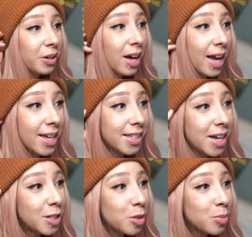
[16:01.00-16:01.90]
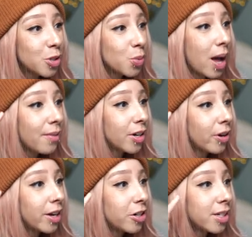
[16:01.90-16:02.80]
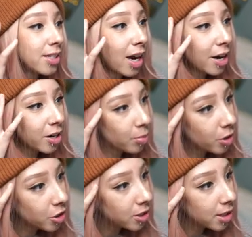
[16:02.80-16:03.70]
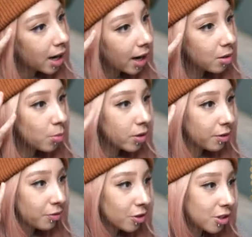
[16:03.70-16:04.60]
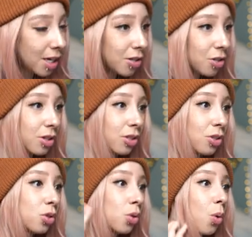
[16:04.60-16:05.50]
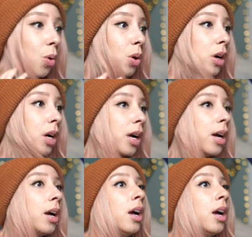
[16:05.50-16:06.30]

you guys. Customers will have a greater desire to purchase an item when they first enter the store.